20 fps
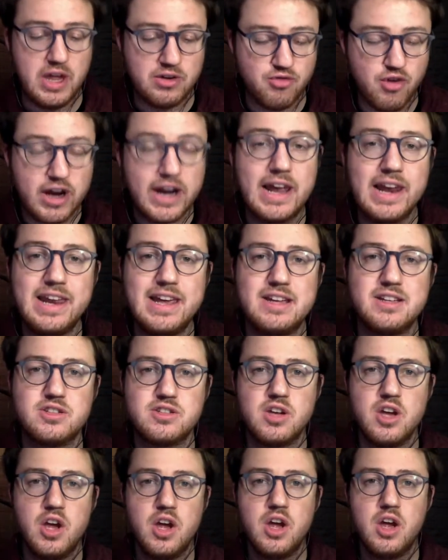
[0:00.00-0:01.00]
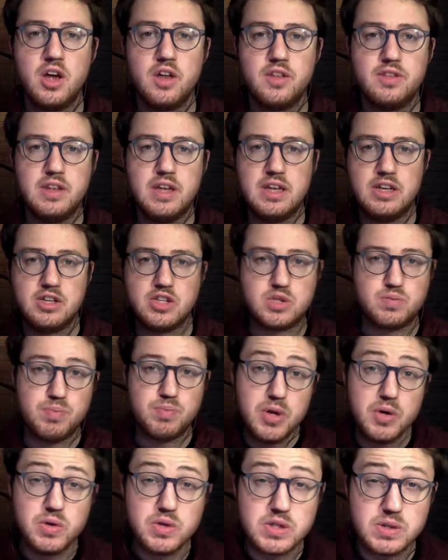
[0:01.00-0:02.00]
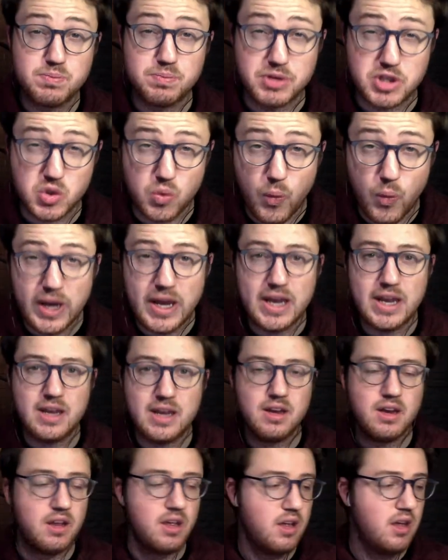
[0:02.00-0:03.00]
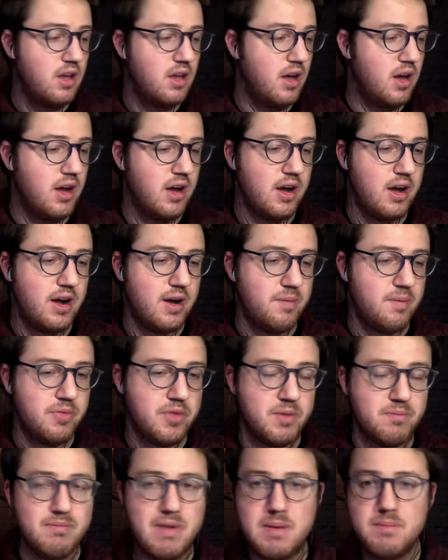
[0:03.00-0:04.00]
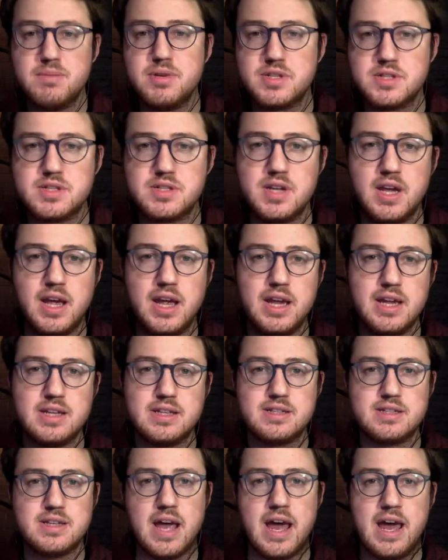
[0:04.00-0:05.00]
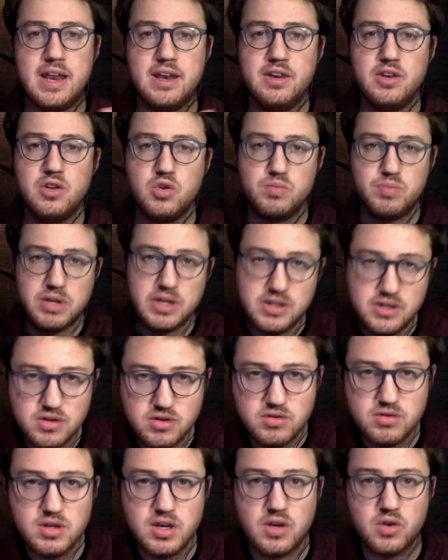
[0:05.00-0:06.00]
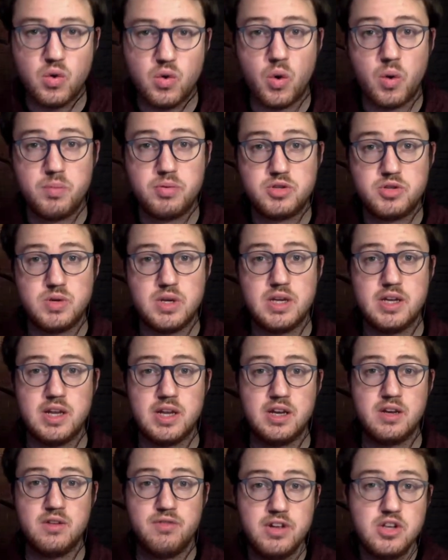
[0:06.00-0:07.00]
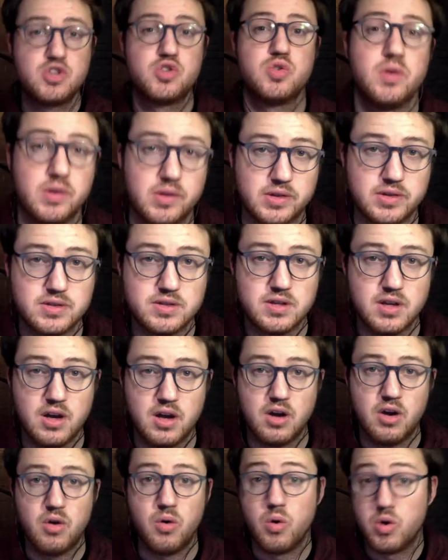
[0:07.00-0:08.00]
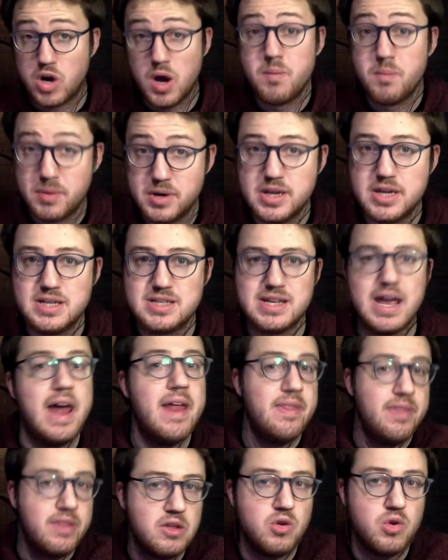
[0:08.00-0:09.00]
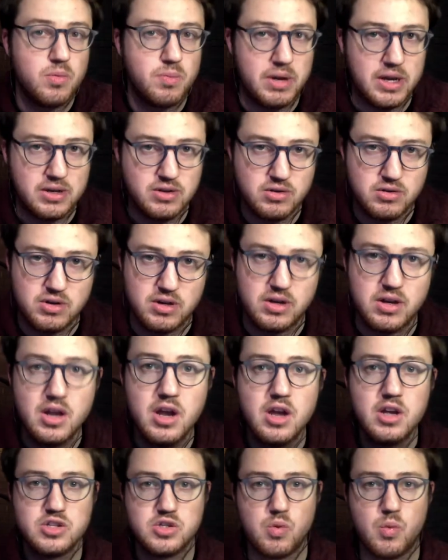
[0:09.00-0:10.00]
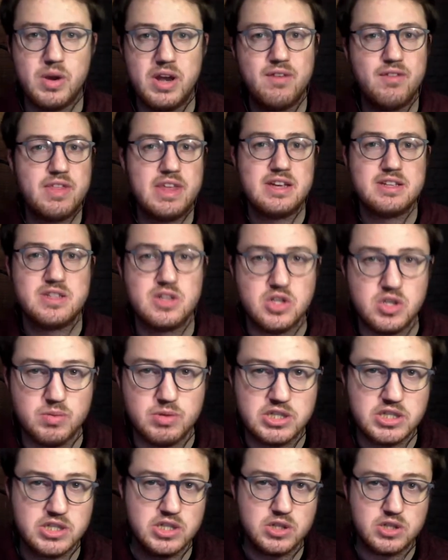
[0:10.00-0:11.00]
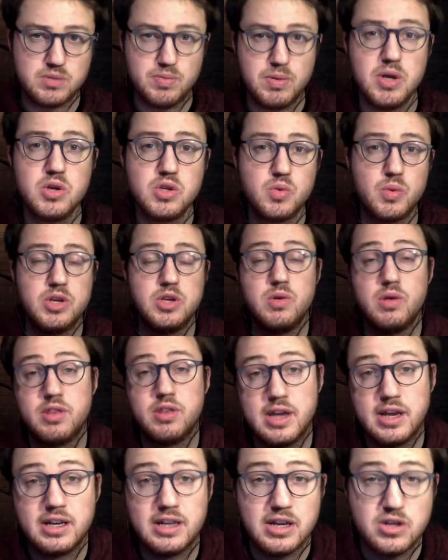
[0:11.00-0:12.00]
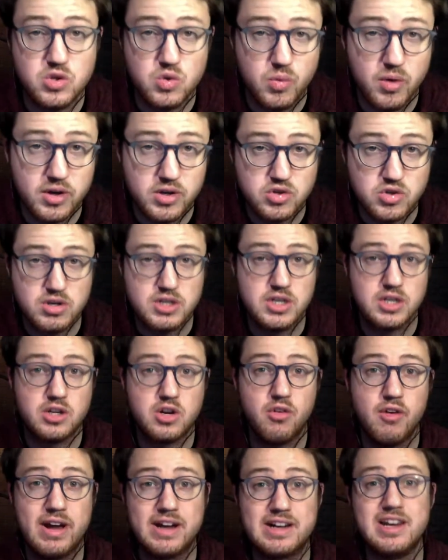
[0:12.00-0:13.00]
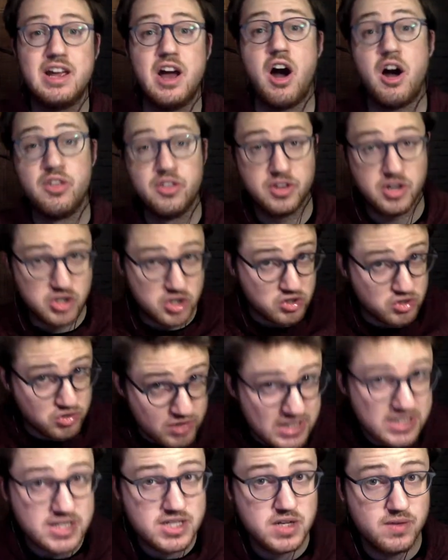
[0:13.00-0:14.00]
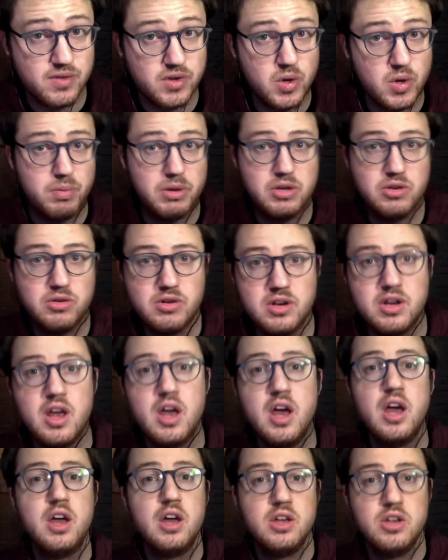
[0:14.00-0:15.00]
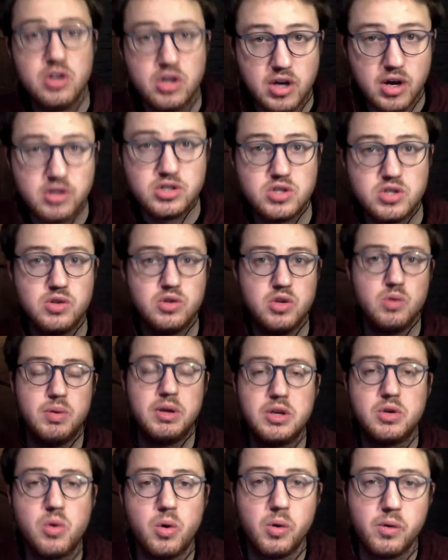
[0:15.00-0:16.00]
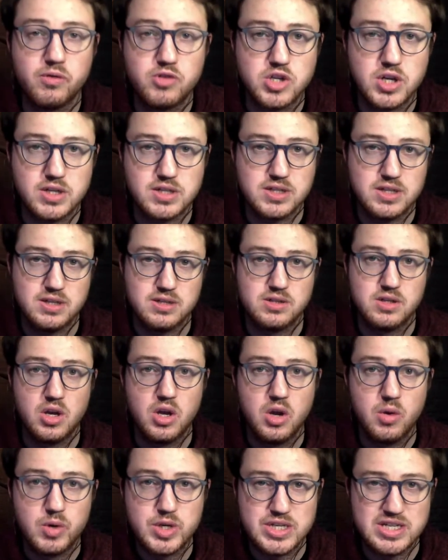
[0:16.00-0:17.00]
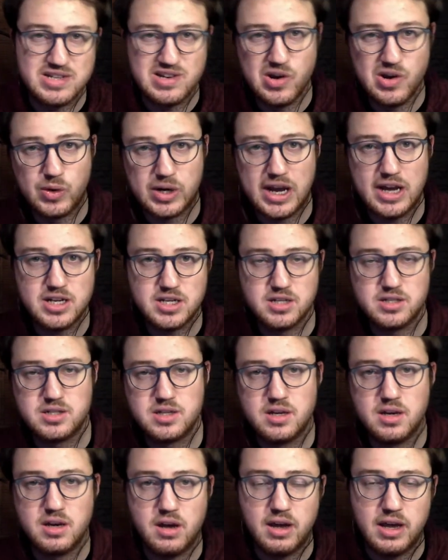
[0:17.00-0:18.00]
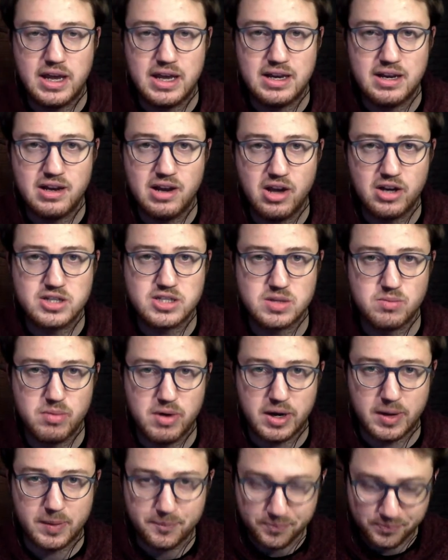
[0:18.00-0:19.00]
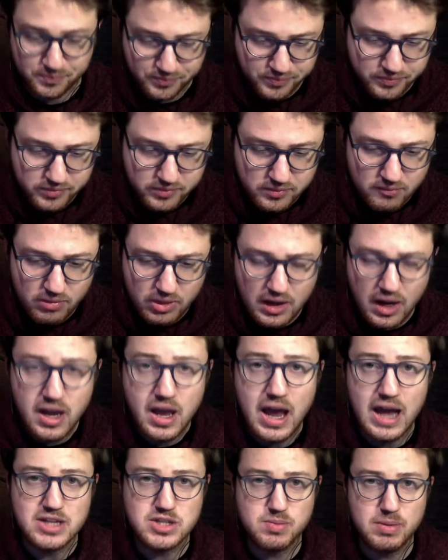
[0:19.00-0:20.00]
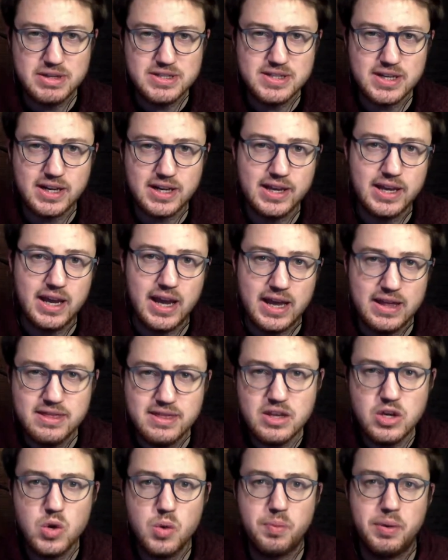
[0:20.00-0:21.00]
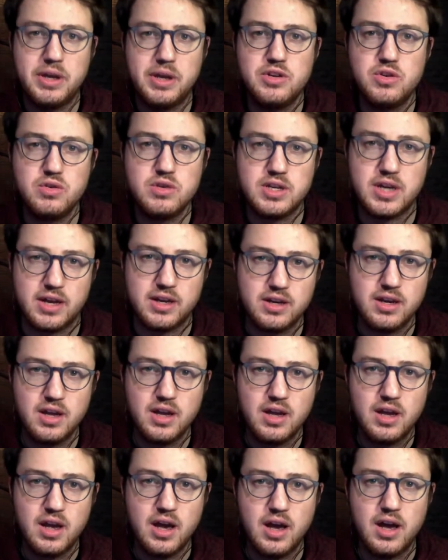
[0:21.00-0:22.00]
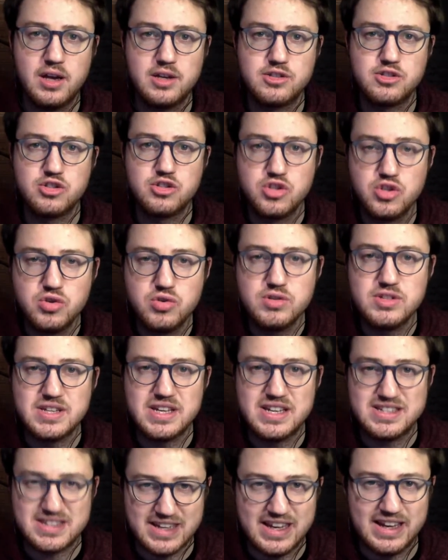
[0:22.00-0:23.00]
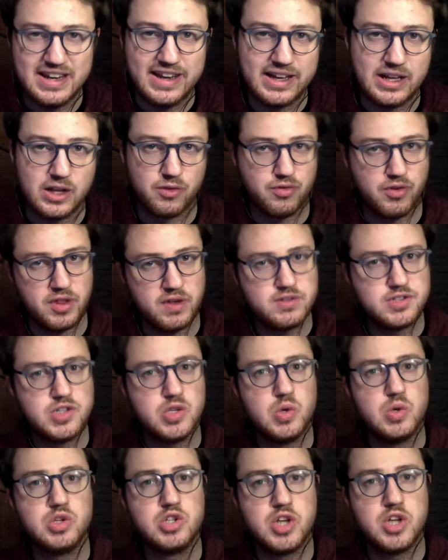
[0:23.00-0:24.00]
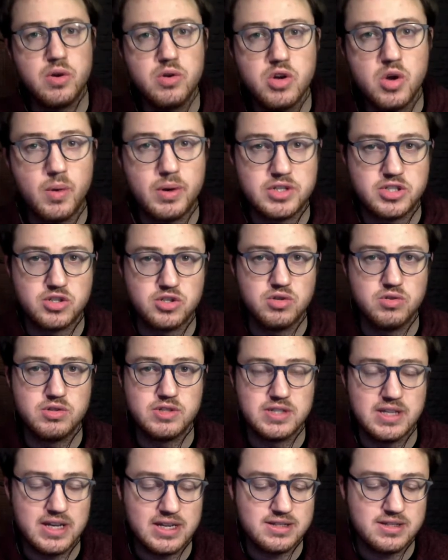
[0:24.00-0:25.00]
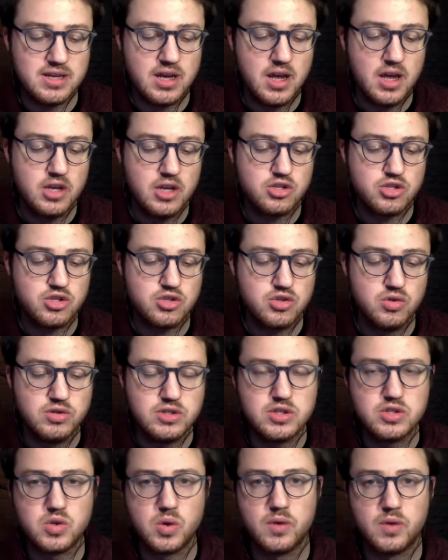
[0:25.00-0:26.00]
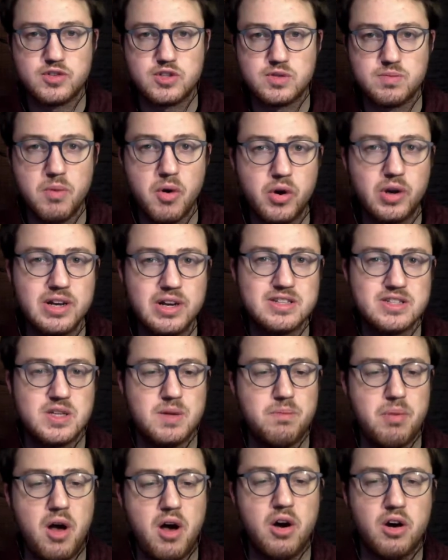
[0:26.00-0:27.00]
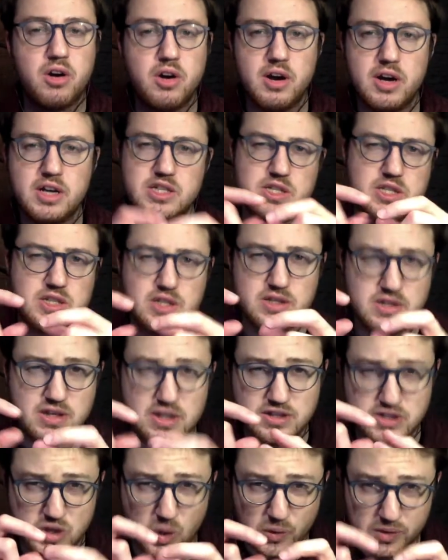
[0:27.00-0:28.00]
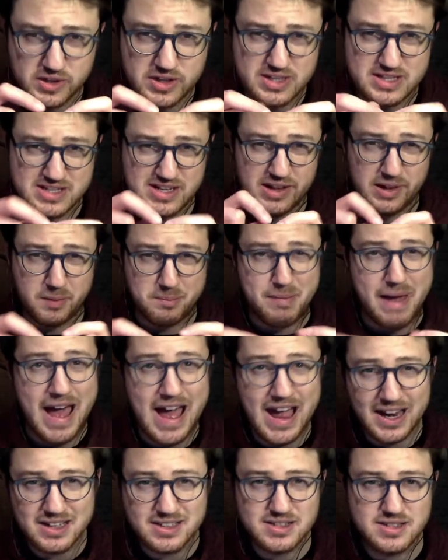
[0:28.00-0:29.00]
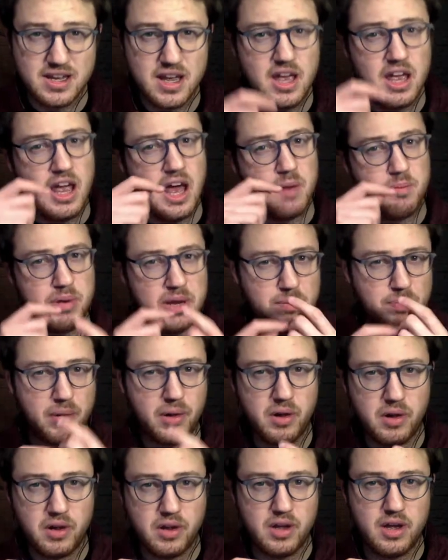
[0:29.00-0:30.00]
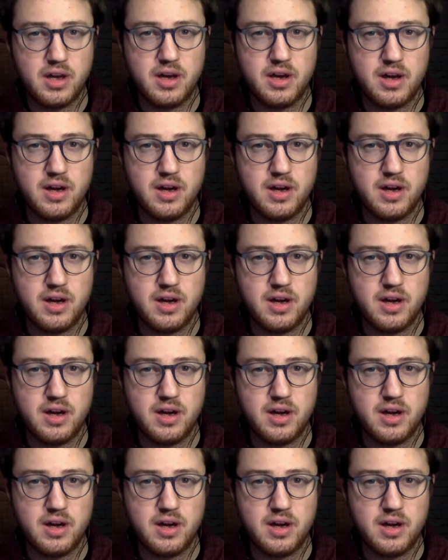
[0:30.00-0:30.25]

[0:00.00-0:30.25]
regulates the disputes between member states and the European Union, or between individuals or companies and the European Union. So whenever there's a dispute, when you think that you weren't treated correctly under the treaties of the European Union, you go to the European Court of Justice, which is located in Luxembourg. And so basically, in the European Union, snus is illegal. For those of you who don't know what snus is sort of smokeless tobacco. It's sold in these little packs, and people